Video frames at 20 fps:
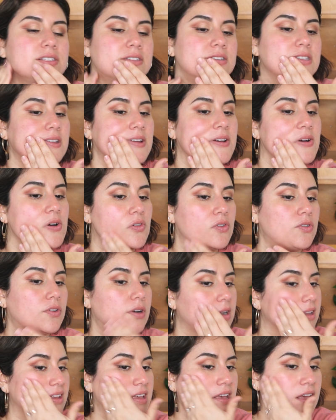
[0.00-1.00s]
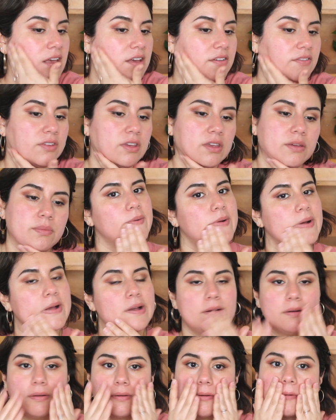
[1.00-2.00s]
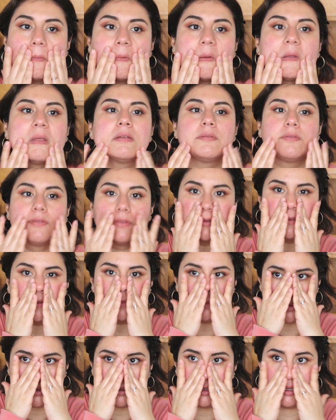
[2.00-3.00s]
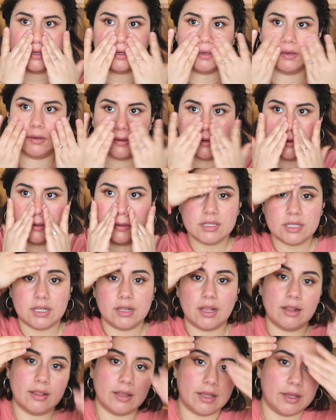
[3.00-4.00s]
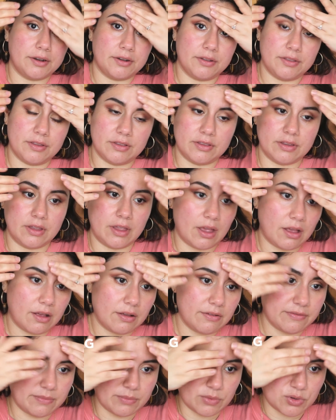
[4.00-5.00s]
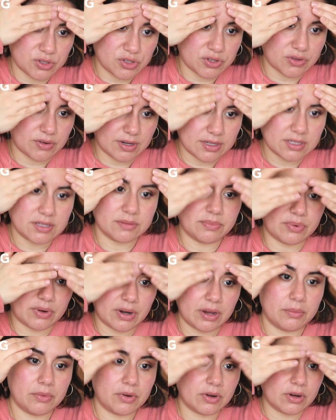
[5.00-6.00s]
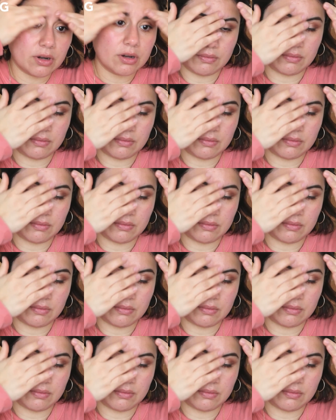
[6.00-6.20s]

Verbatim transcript: It's not overly heavy. Wow, that feels pretty good. It's a lot lighter than the E L F moisturizing primer.